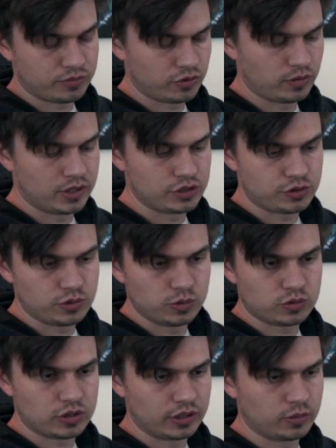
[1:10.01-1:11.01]
So I just
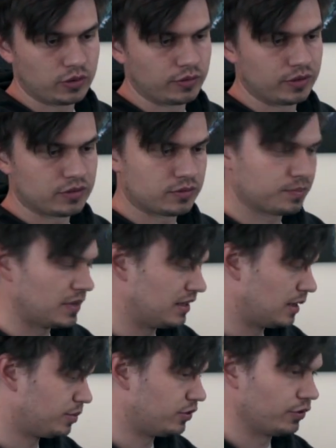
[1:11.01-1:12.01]
used like one of these
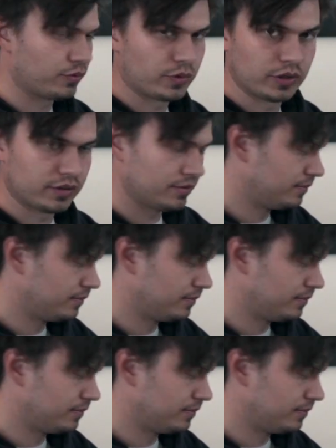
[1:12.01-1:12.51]
adapters for it.